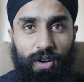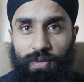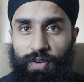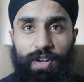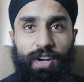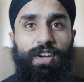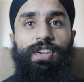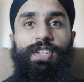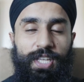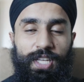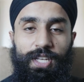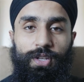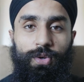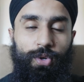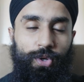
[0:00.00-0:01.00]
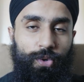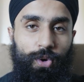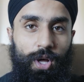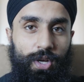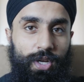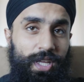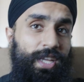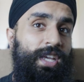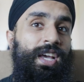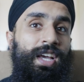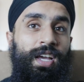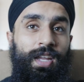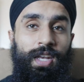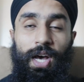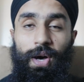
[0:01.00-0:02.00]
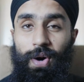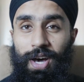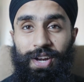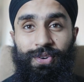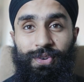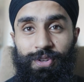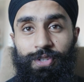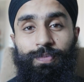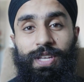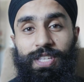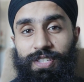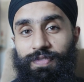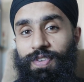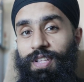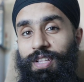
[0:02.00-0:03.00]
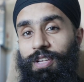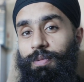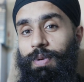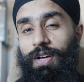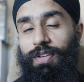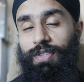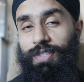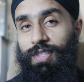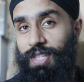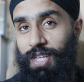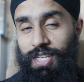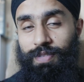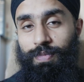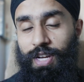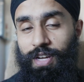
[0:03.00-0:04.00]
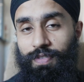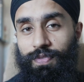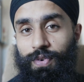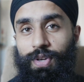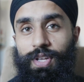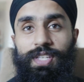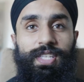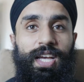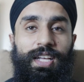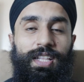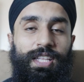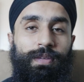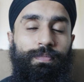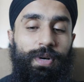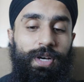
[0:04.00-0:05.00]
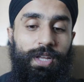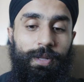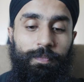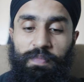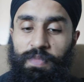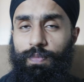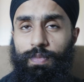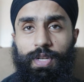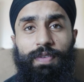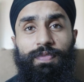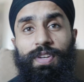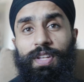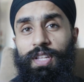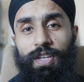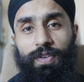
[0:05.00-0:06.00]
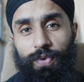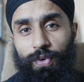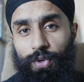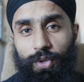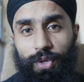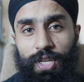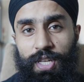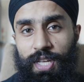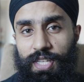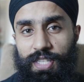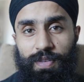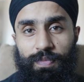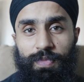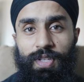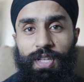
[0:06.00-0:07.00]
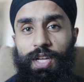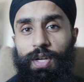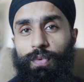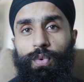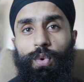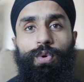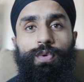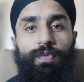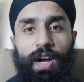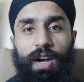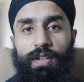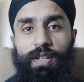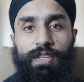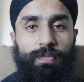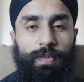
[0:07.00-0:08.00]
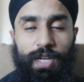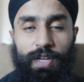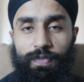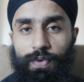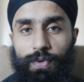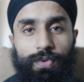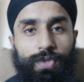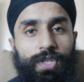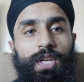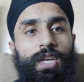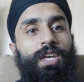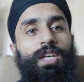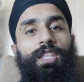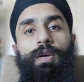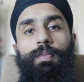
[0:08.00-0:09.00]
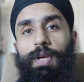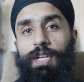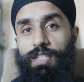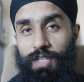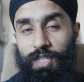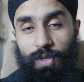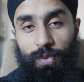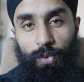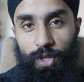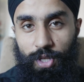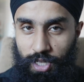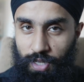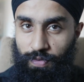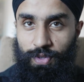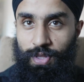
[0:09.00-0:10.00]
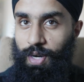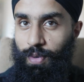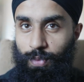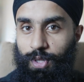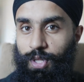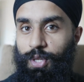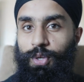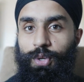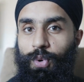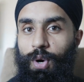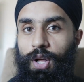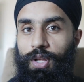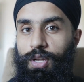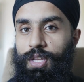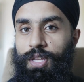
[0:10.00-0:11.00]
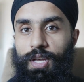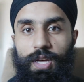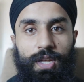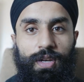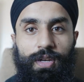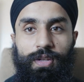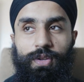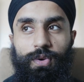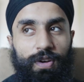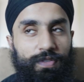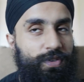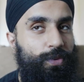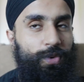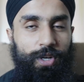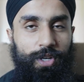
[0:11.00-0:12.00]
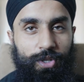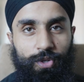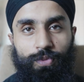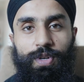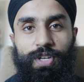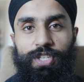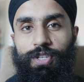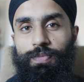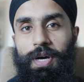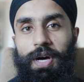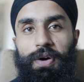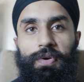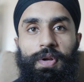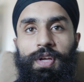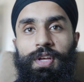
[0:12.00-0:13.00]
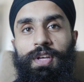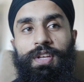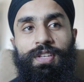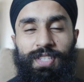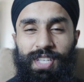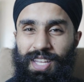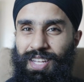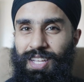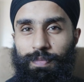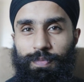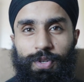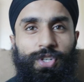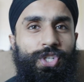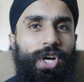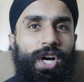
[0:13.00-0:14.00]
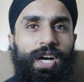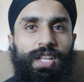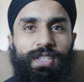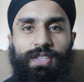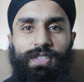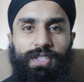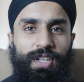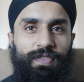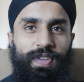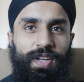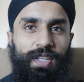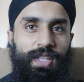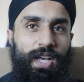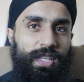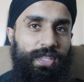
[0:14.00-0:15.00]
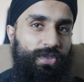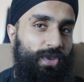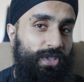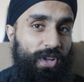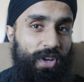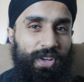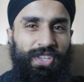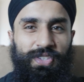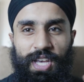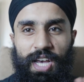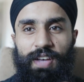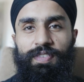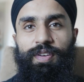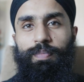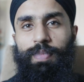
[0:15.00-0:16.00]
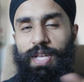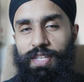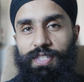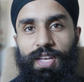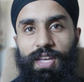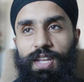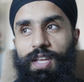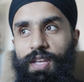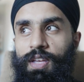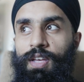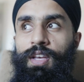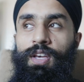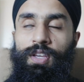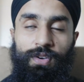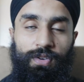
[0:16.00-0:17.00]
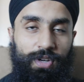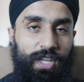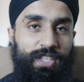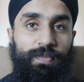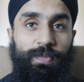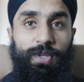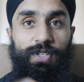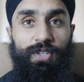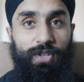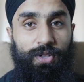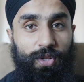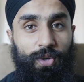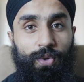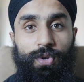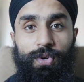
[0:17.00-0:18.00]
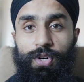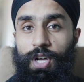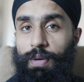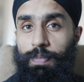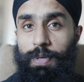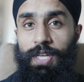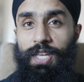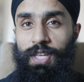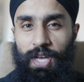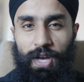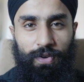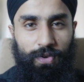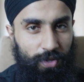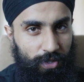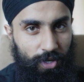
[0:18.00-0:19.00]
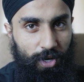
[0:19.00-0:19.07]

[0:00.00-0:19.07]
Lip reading: guaranteed good quality. Now I don't know specifically about this microphone exactly, but definitely if we're looking at something like a Rode wireless microphones, they basically will give you that really good quality and you don't have to worry too much about setting up your shots and stuff like that. So as long as you have a base setting, your decibels are low, you're not peaking out on the